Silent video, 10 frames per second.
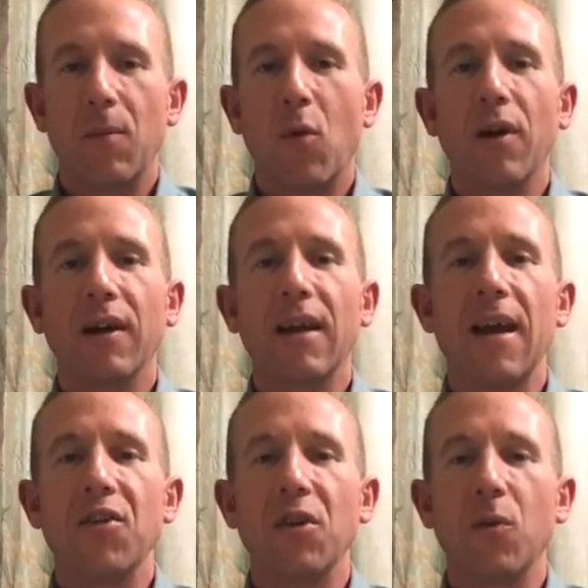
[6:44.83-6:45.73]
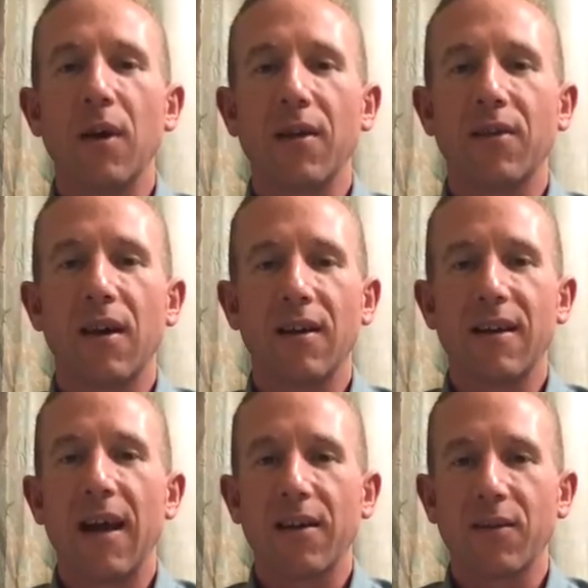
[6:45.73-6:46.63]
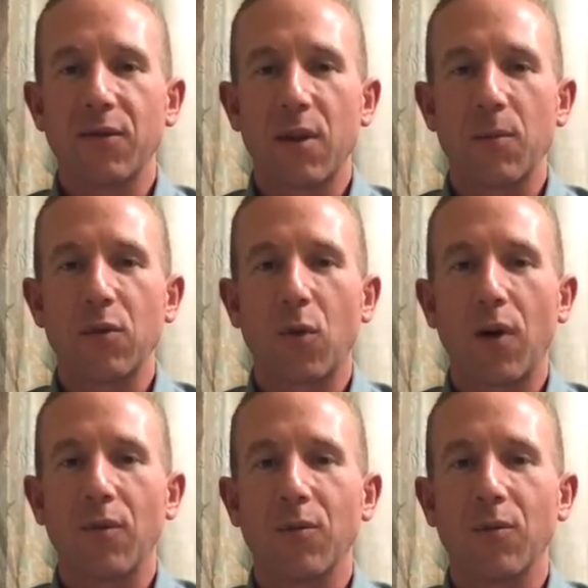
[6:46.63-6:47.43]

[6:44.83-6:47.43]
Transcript: or engaging with a text of some sort,